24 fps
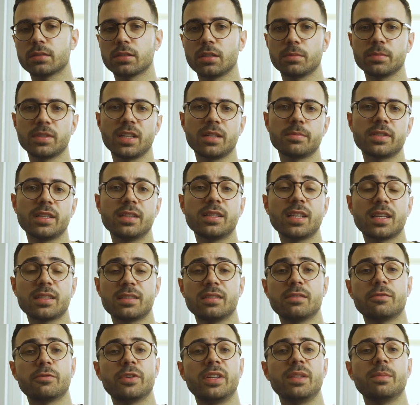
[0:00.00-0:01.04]
Sometimes it
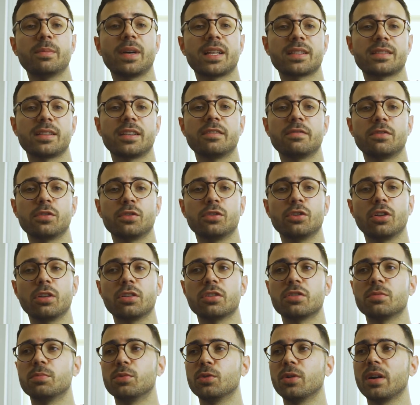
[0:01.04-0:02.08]
doesn't really matter if you're
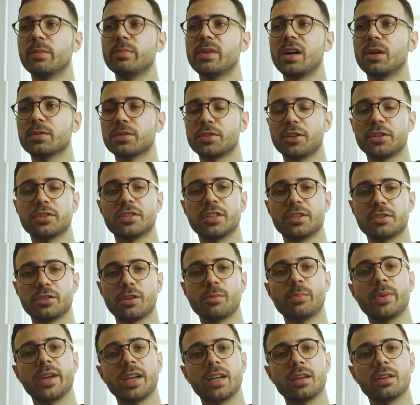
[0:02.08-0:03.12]
knowledgeable about certain
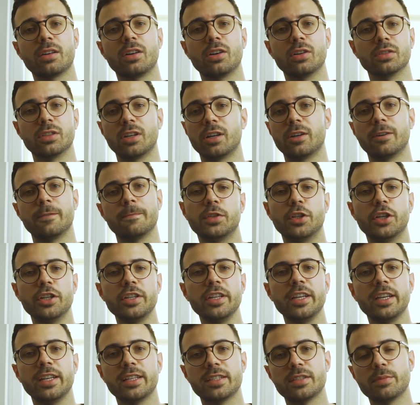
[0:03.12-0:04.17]
topic or not.
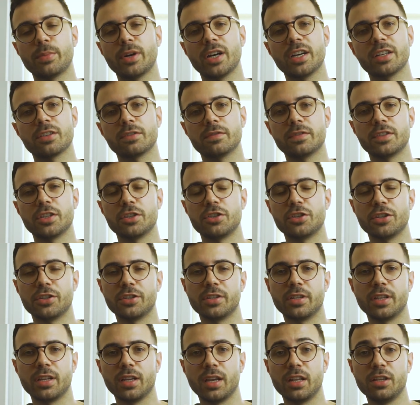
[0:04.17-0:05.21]
Learning is a part of the
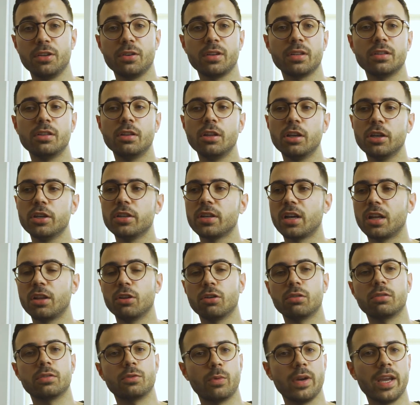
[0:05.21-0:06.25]
journey and you can learn
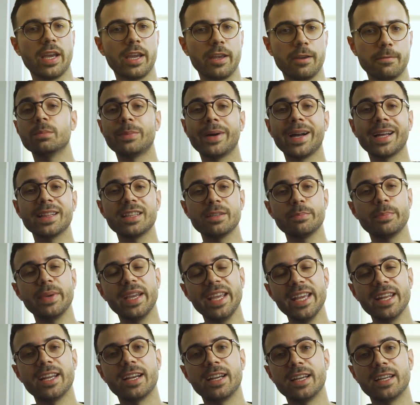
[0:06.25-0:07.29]
along the way. But at the
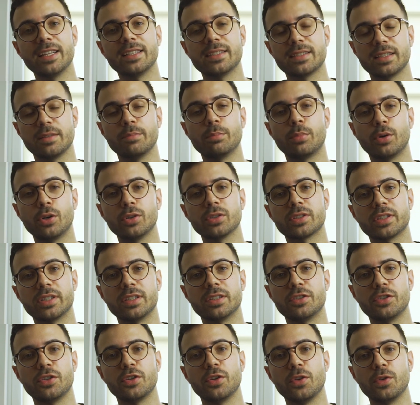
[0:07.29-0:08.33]
beginning, it's
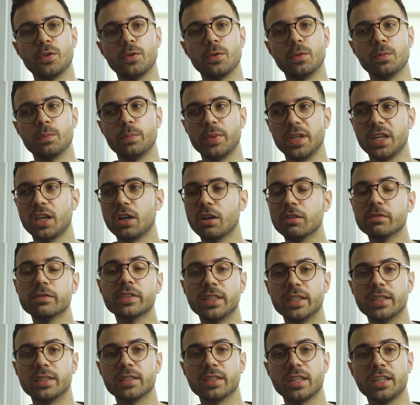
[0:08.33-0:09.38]
important to be
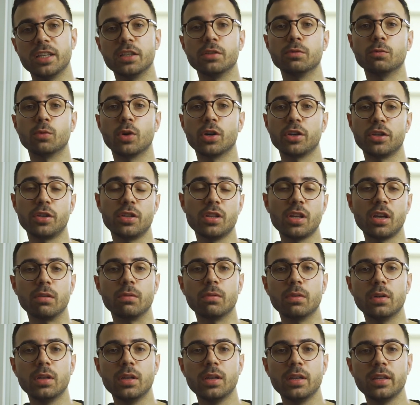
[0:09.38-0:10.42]
confident in what you
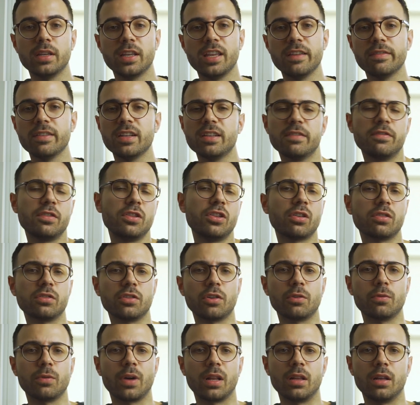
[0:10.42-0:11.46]
know even if you don't
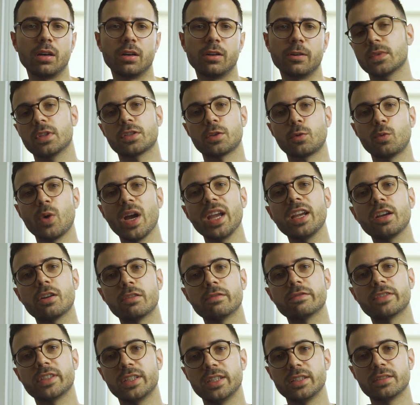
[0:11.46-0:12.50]
know a lot. So why
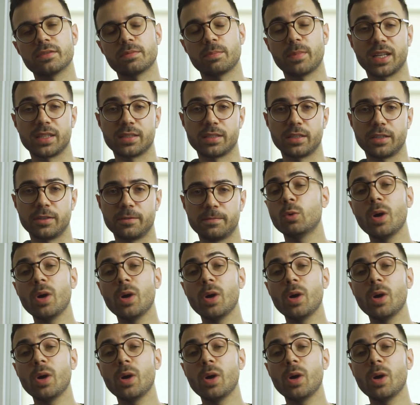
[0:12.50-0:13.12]
confidence matter?